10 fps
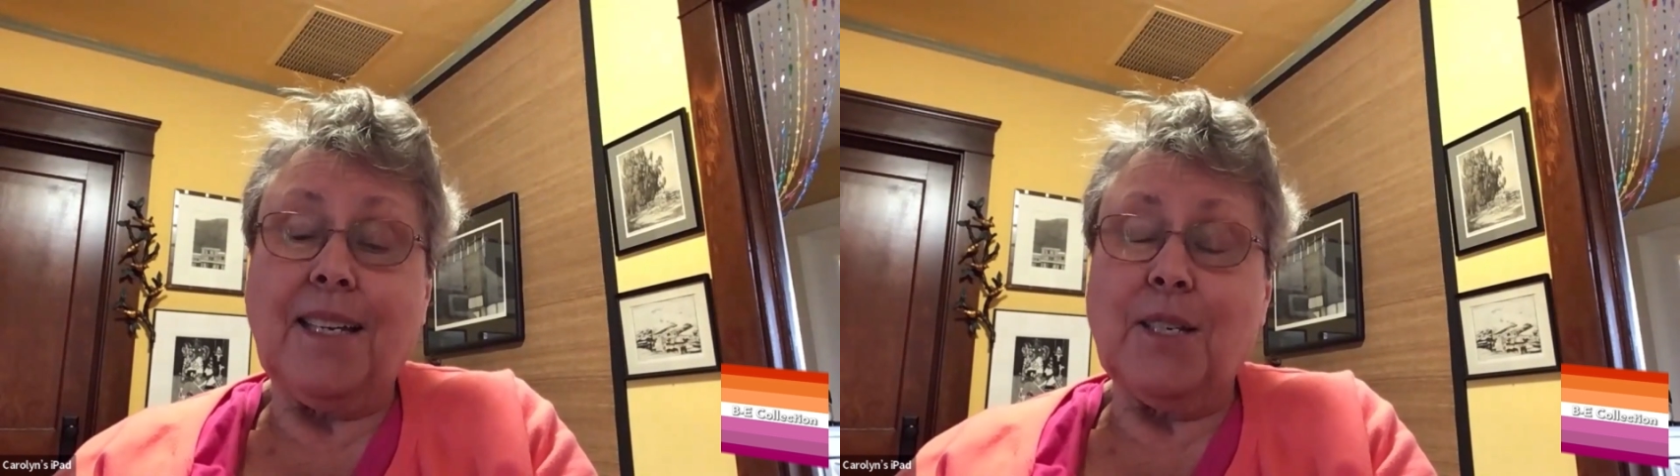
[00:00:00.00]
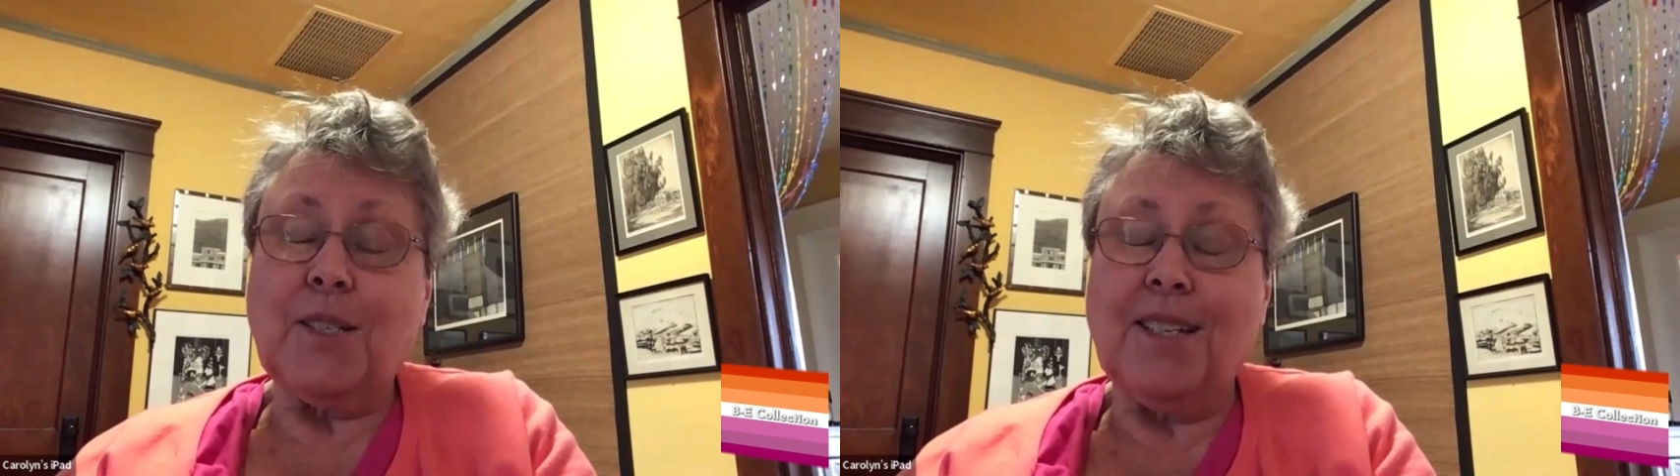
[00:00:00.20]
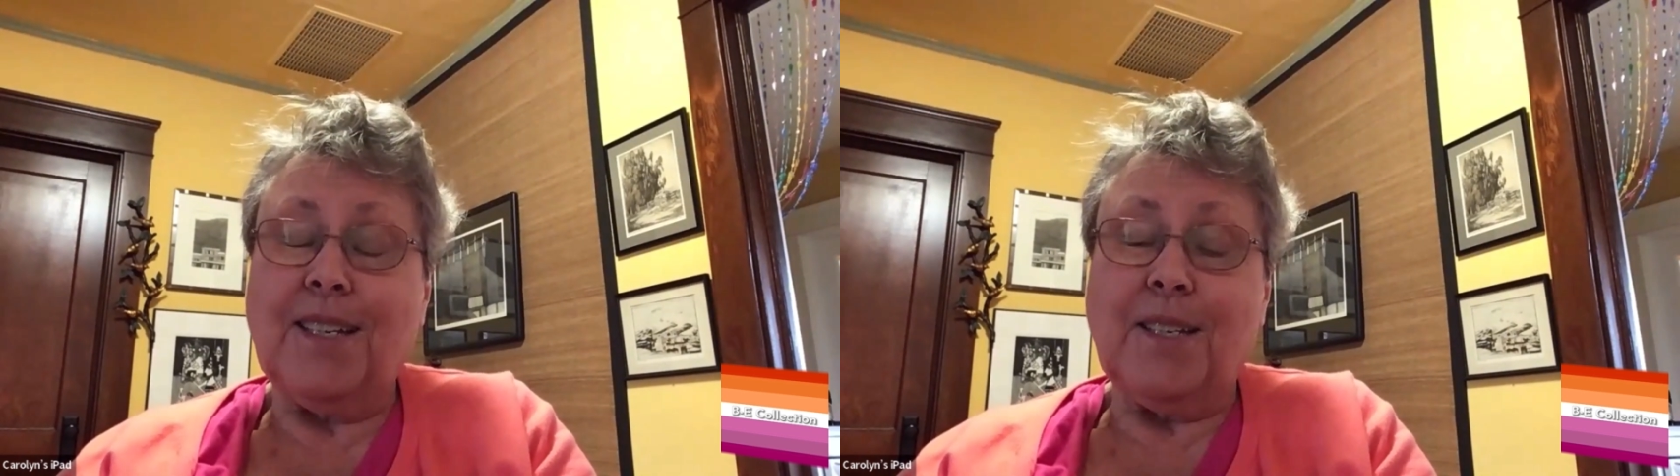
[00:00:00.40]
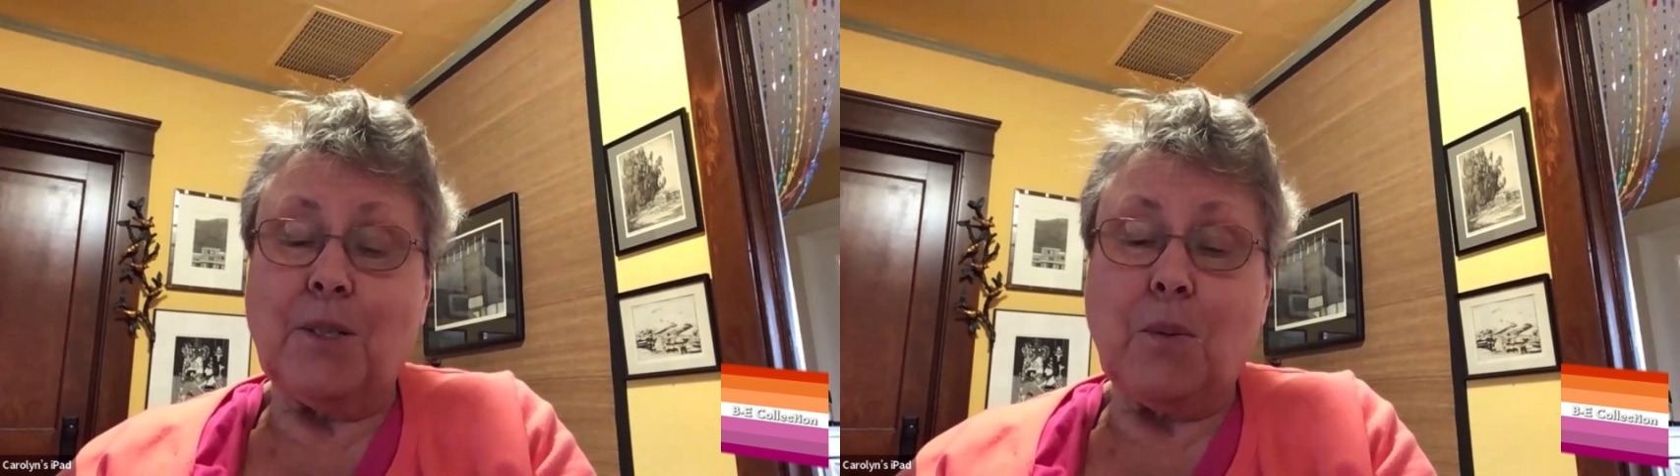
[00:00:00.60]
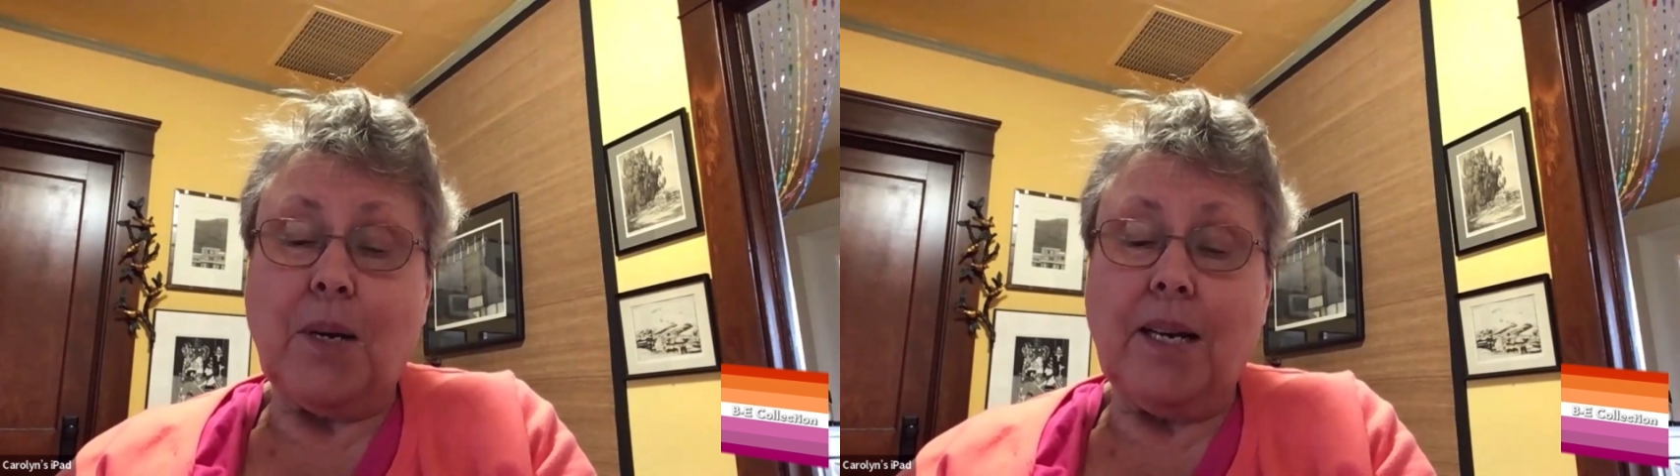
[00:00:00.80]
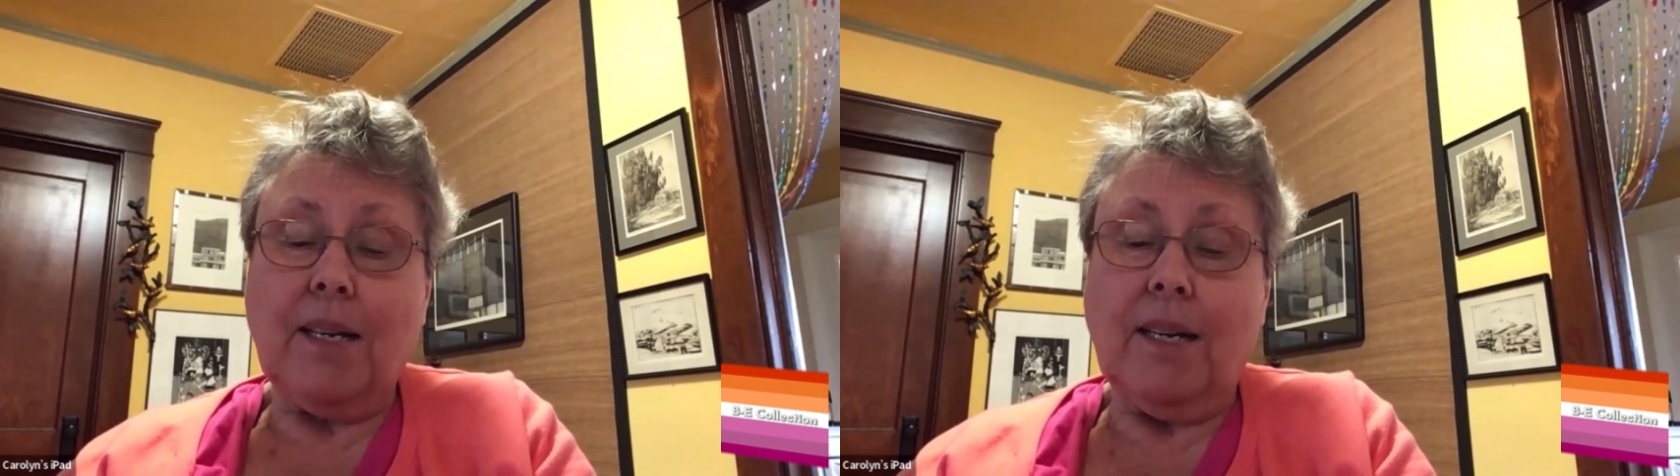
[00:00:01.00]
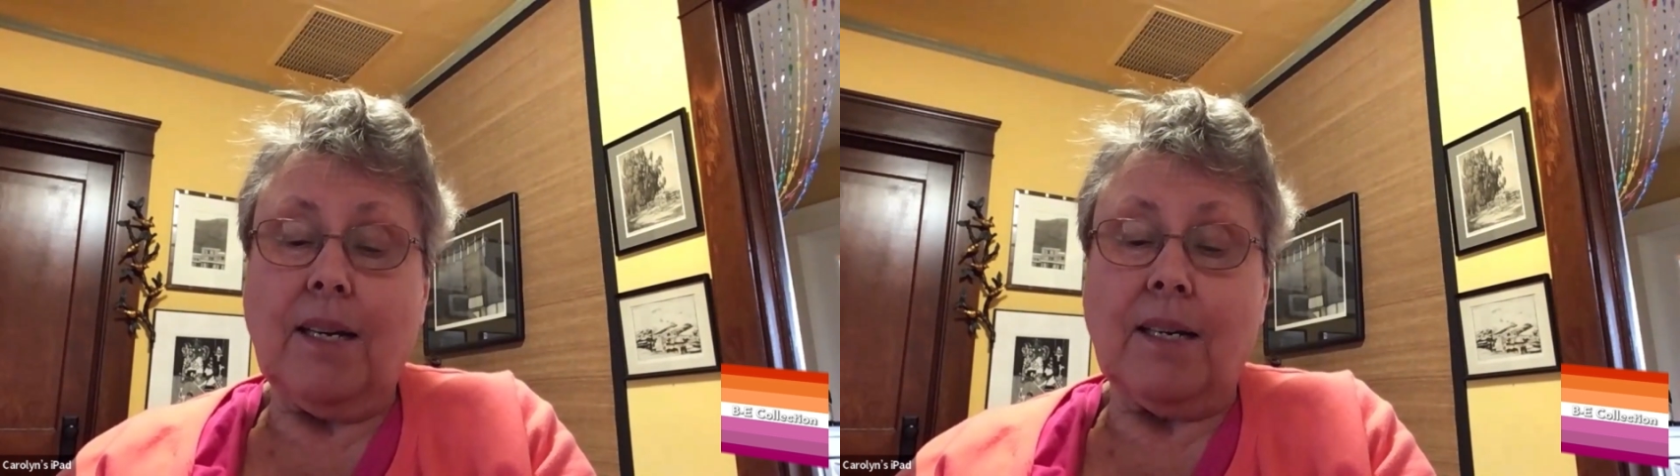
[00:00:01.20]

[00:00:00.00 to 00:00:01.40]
guess in a way,